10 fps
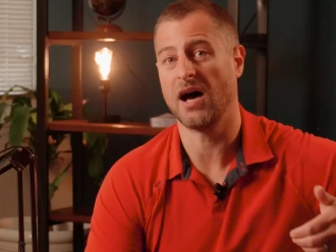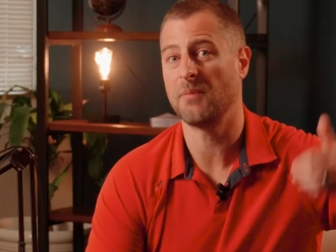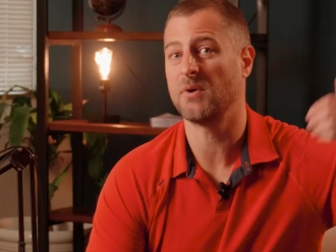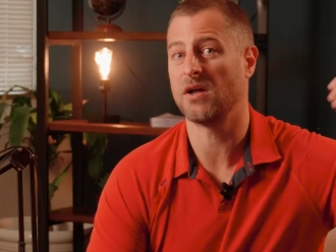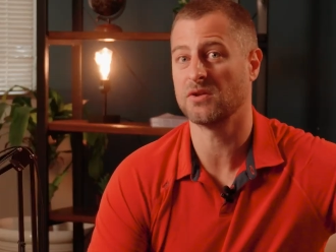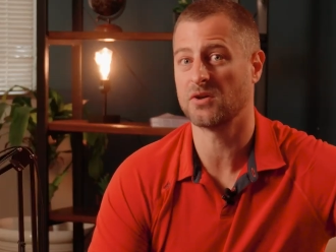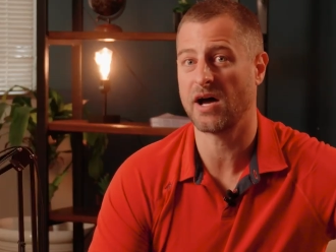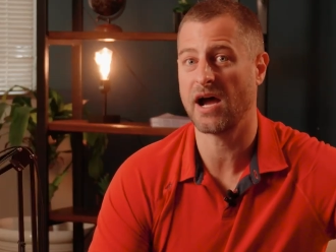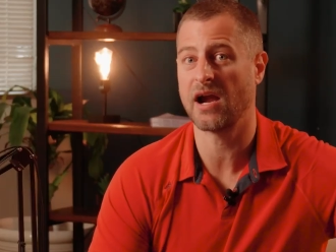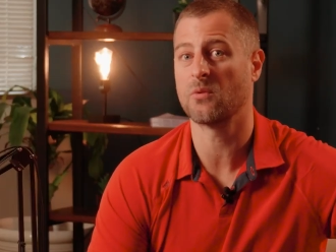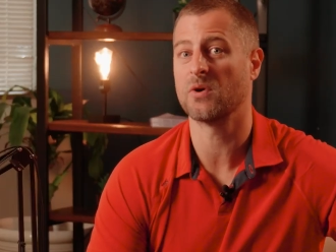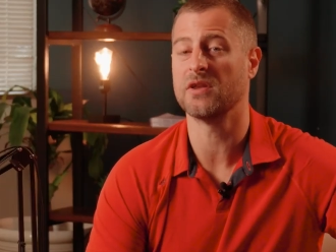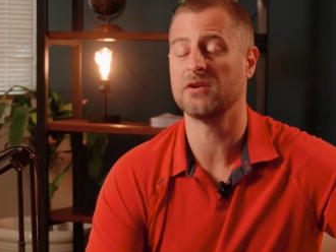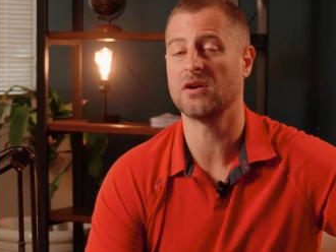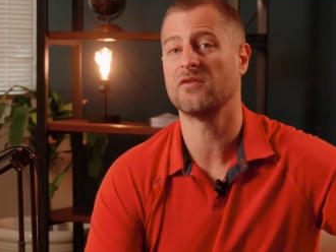up a little higher where
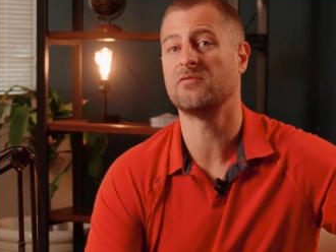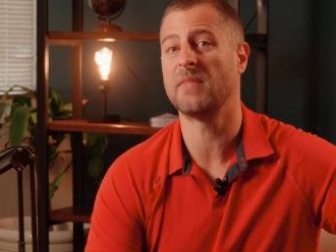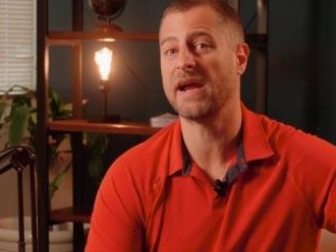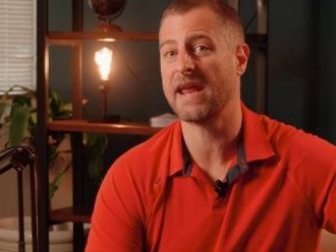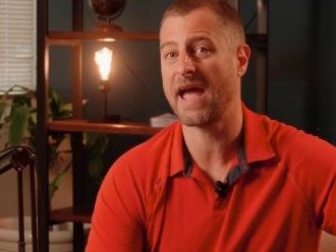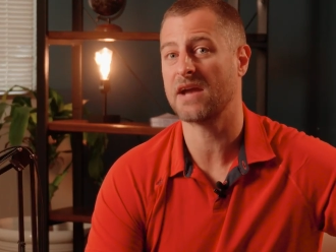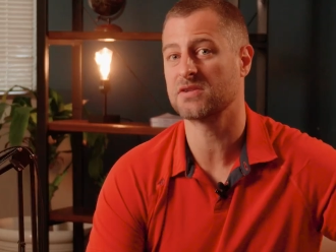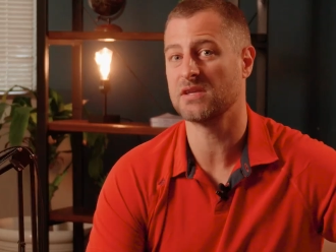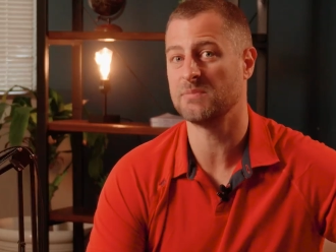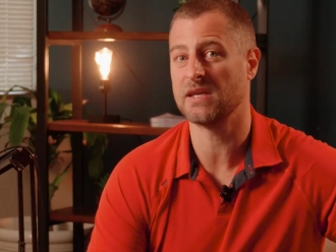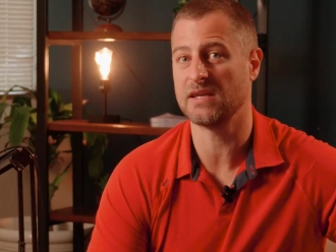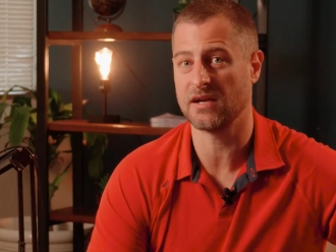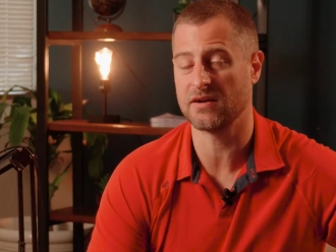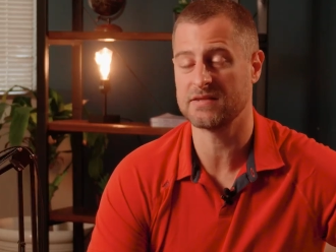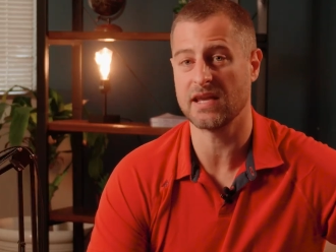the nerve might actually be
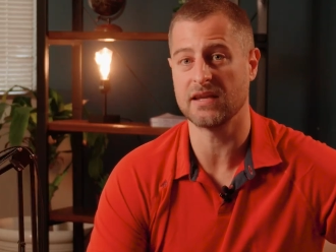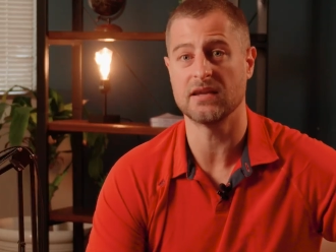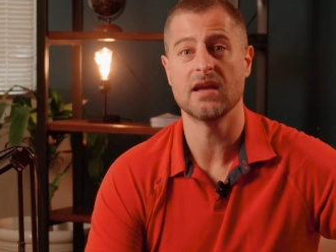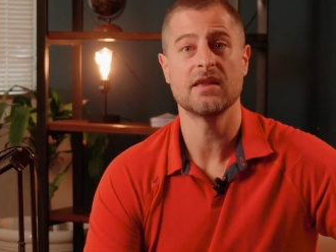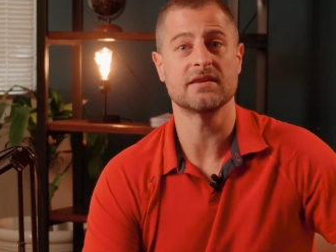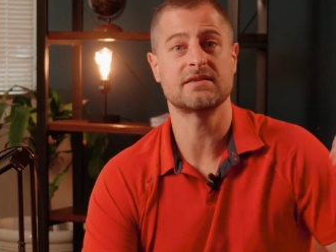irritated. The